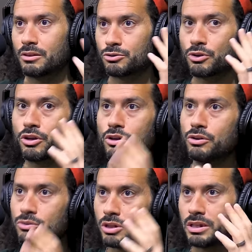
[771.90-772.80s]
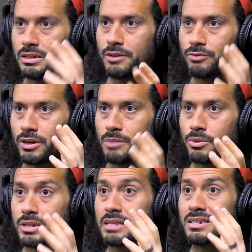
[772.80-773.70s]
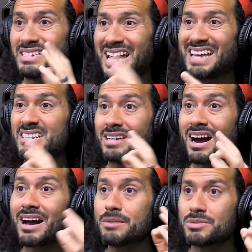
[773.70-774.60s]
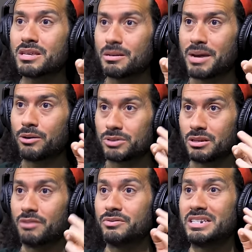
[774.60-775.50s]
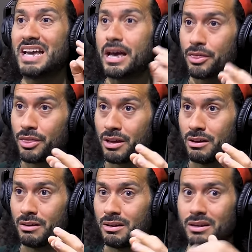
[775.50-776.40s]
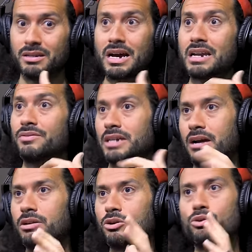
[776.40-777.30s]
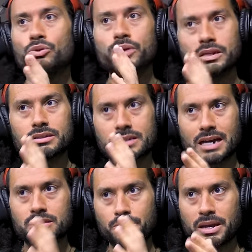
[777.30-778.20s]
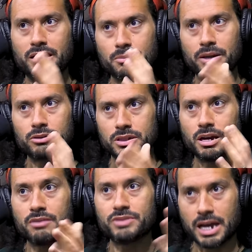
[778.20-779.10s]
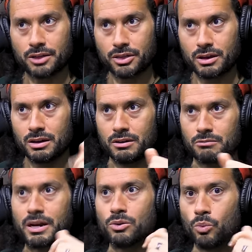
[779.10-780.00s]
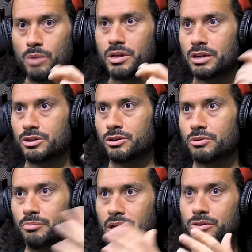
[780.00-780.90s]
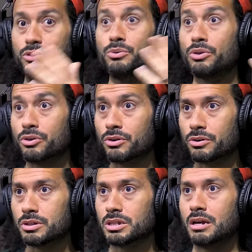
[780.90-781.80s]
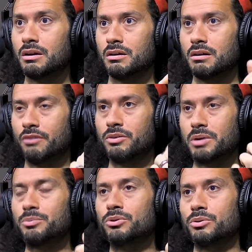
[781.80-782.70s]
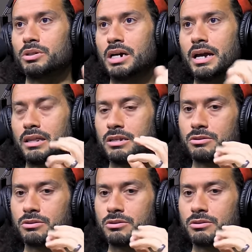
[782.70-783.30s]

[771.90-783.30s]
Those are hugely different numbers. That's 10 times the amount of death, not even counting who it is that's actually paying the penalty of death, right? Women and children being two thirds of the people who are dying.